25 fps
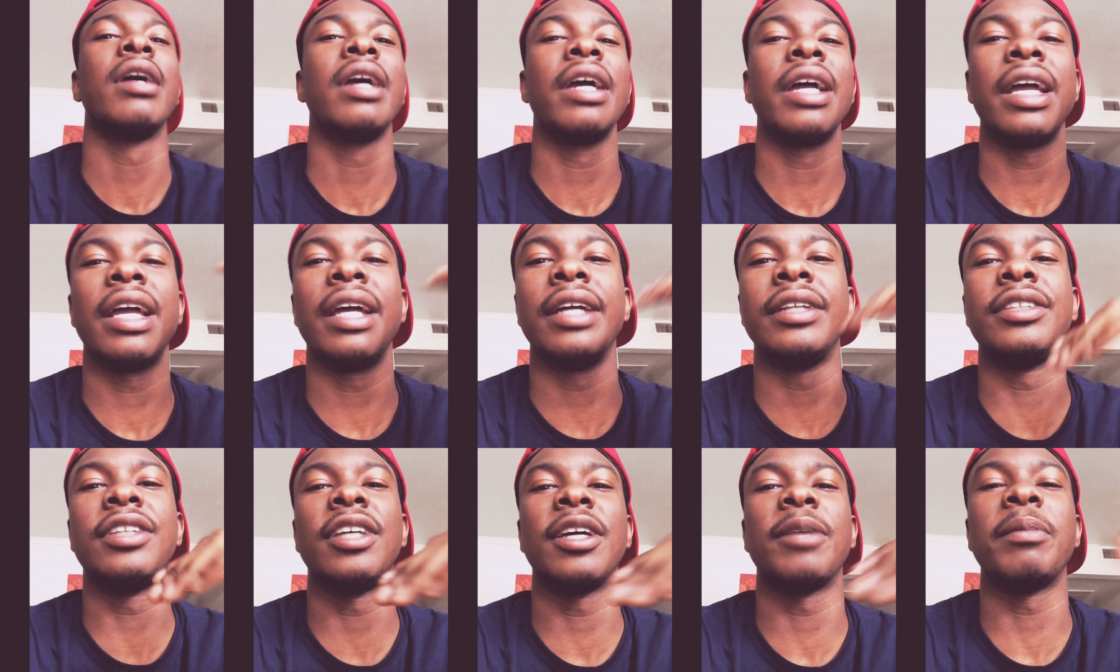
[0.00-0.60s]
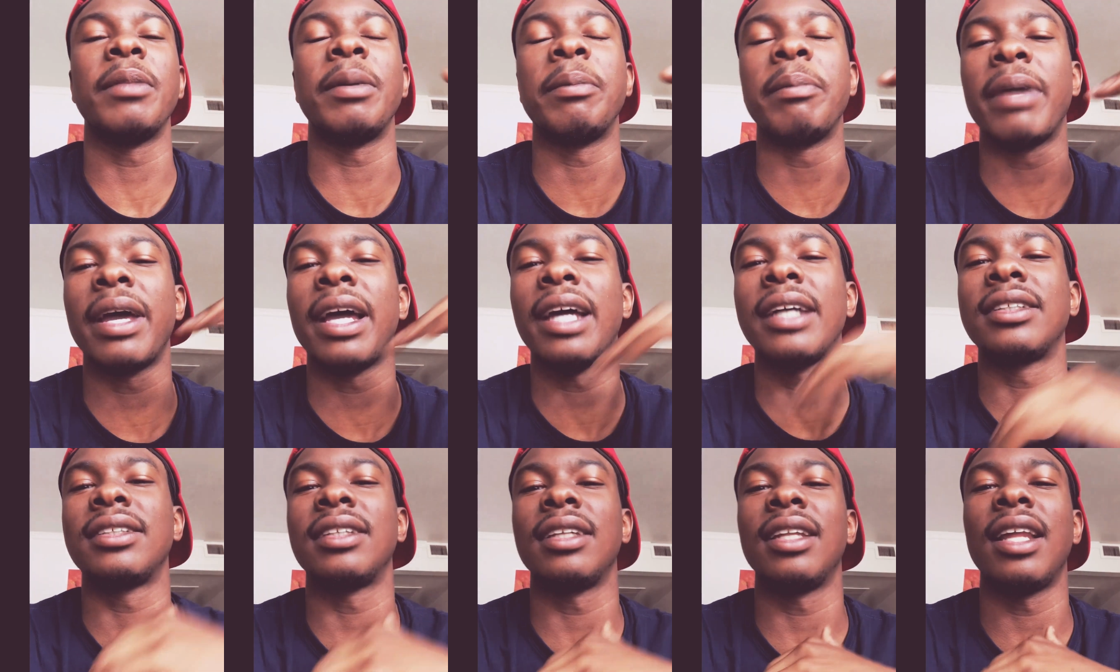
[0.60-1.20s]
it took me
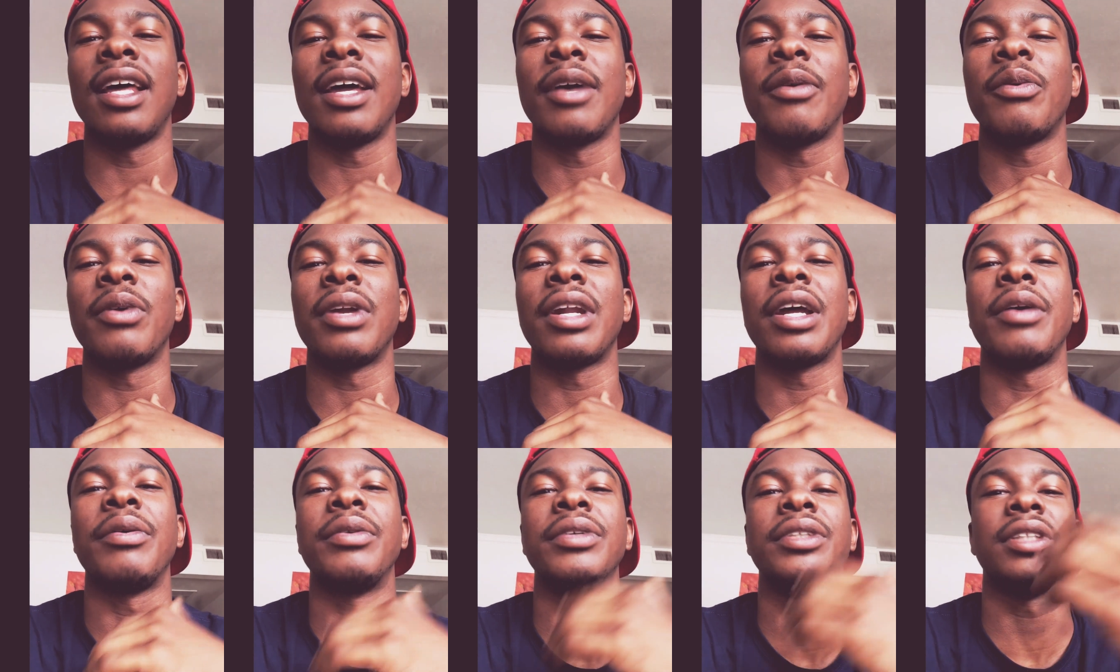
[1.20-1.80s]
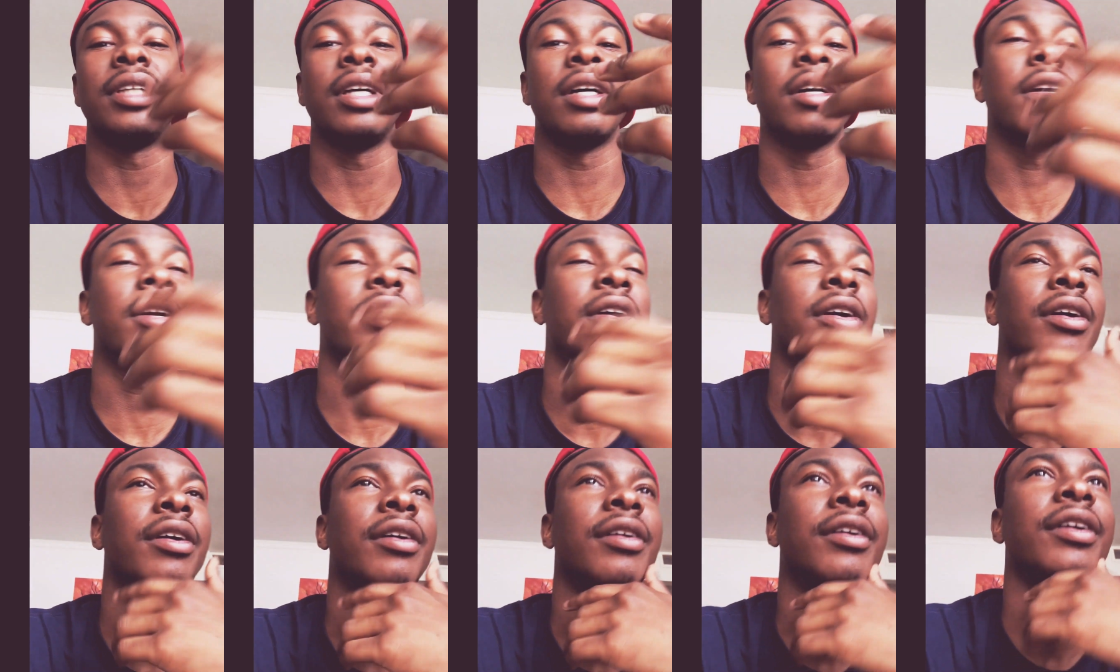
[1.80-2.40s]
back to like when I was
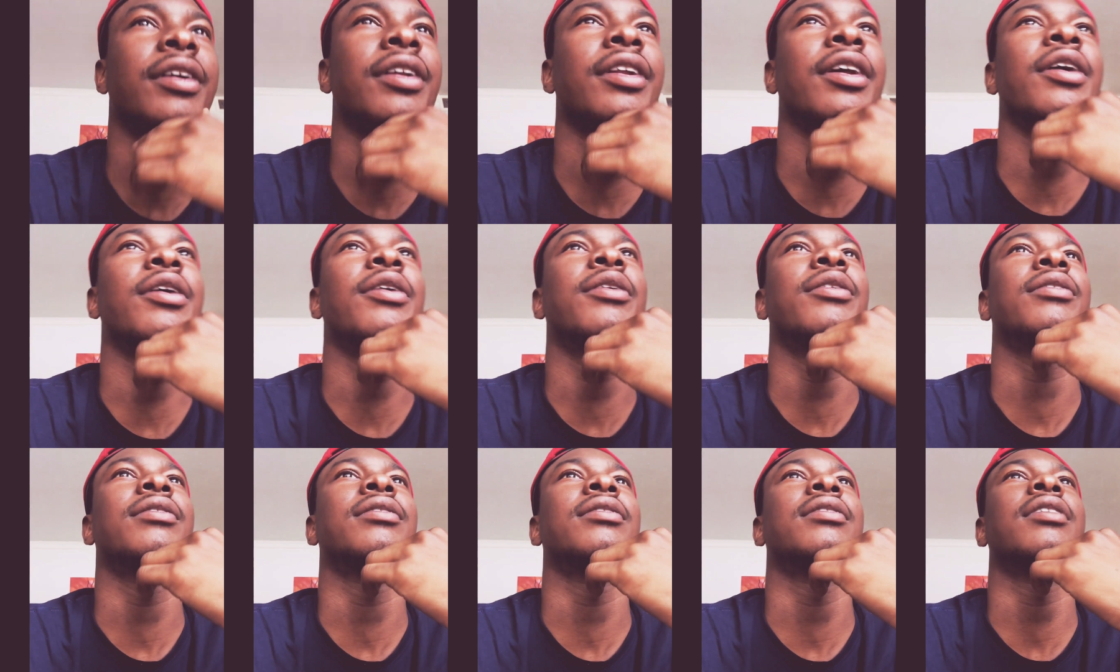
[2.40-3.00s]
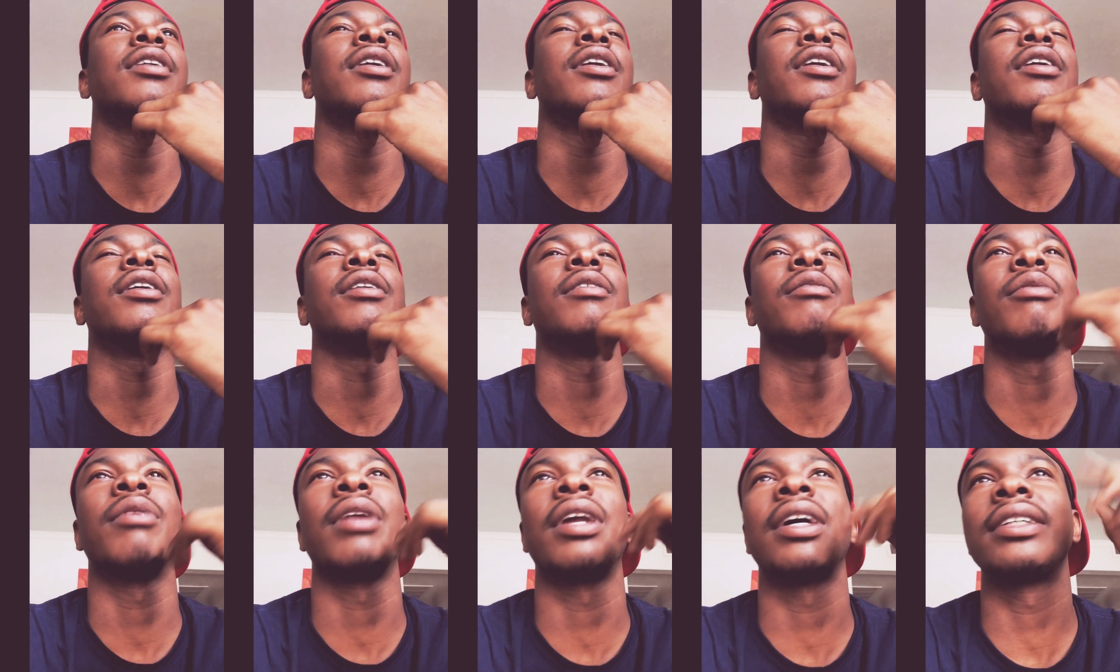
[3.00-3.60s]
younger, you know, or
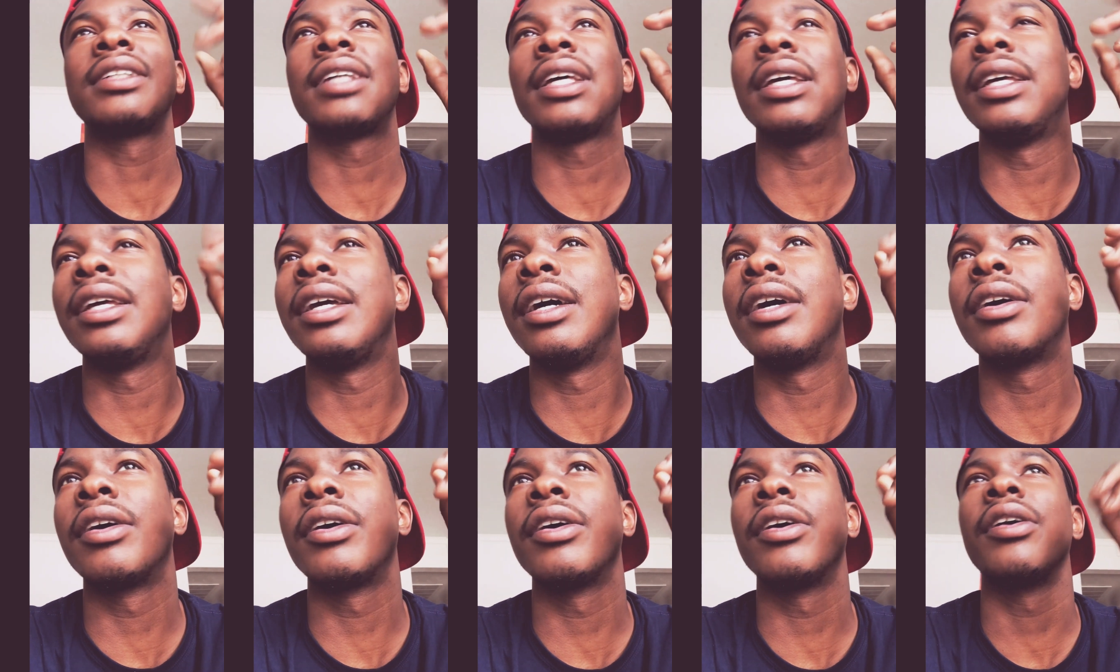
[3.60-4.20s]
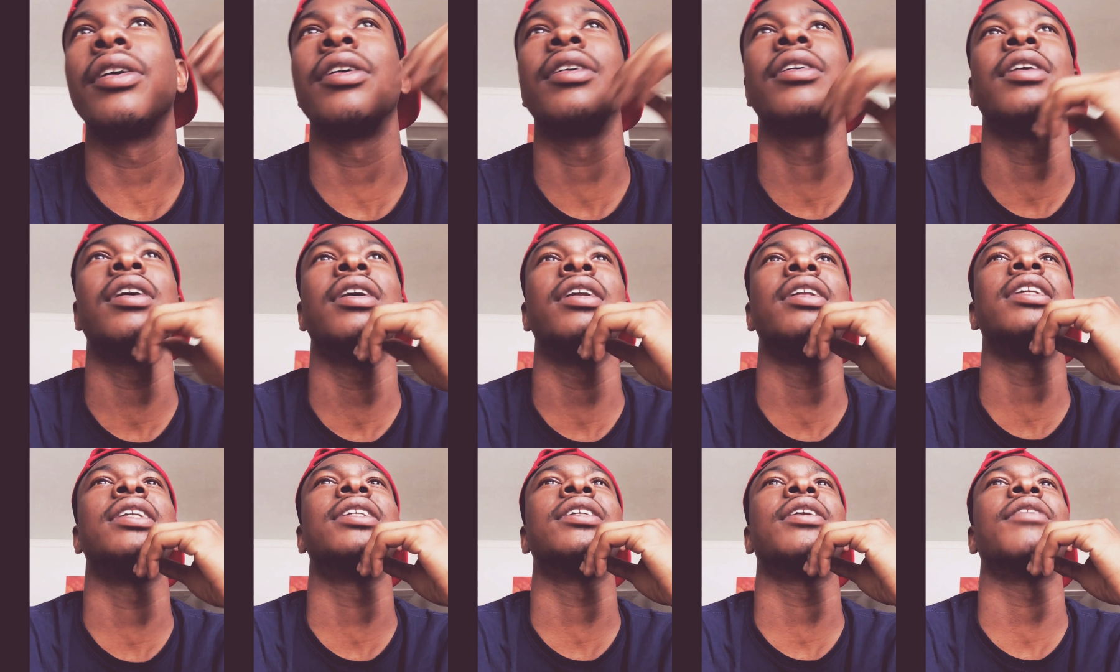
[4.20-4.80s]
when I say younger, at least a